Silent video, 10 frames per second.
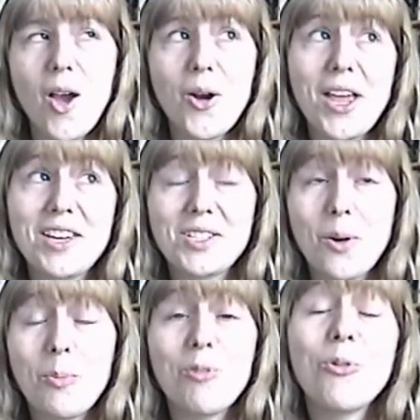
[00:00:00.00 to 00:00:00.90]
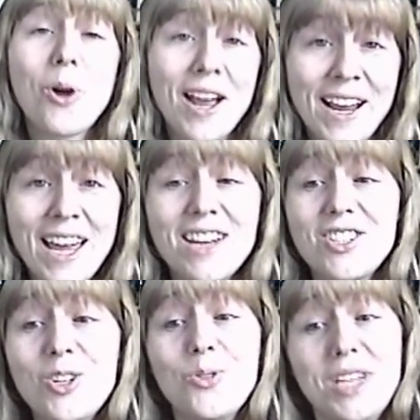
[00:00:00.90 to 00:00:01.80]
Okay, so before I
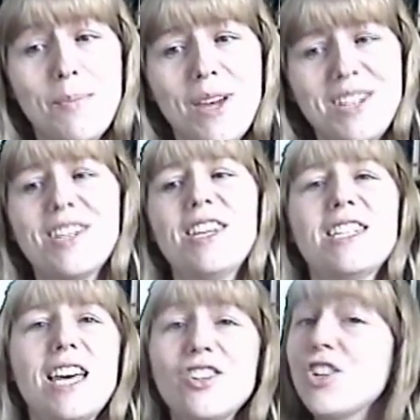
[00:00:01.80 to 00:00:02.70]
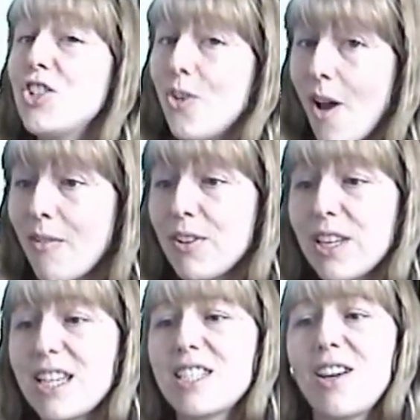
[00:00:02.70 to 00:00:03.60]
get too deep into this, I should shoot off a
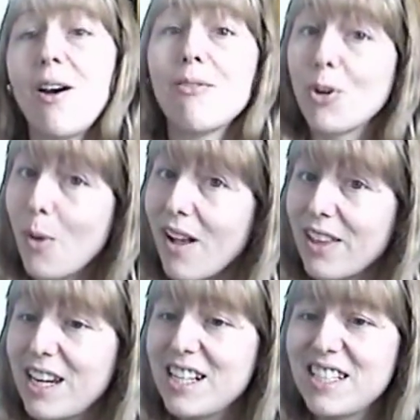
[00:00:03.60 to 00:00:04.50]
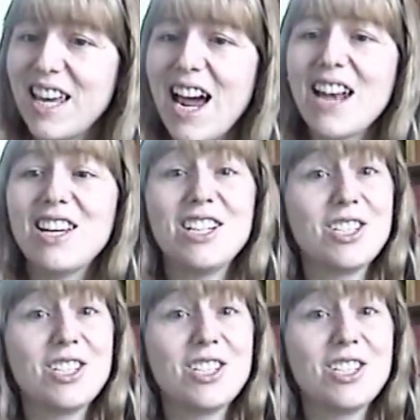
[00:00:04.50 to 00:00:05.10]
list of the qualities that the